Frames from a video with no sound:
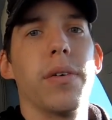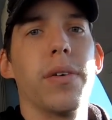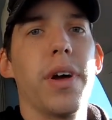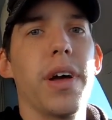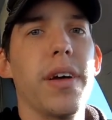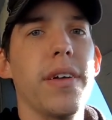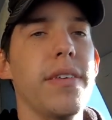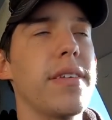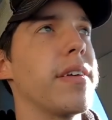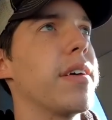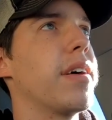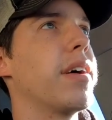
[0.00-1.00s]
Oh
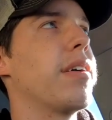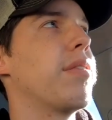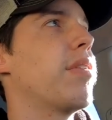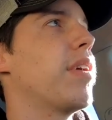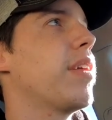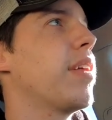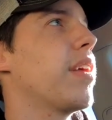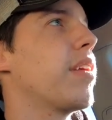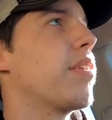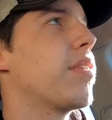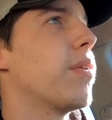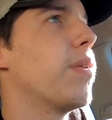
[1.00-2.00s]
guys, I uh,
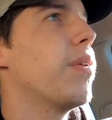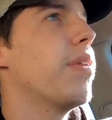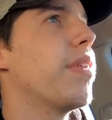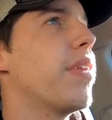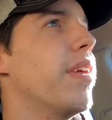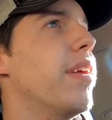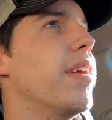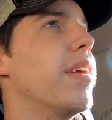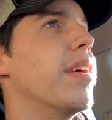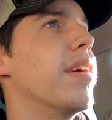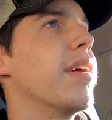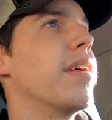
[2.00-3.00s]
finally sold
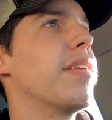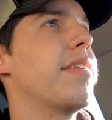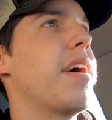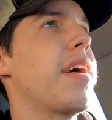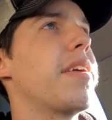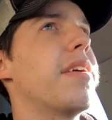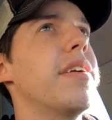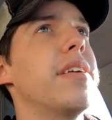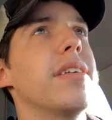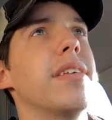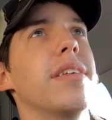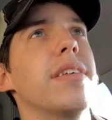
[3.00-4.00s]
the
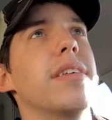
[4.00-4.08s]
Saturn.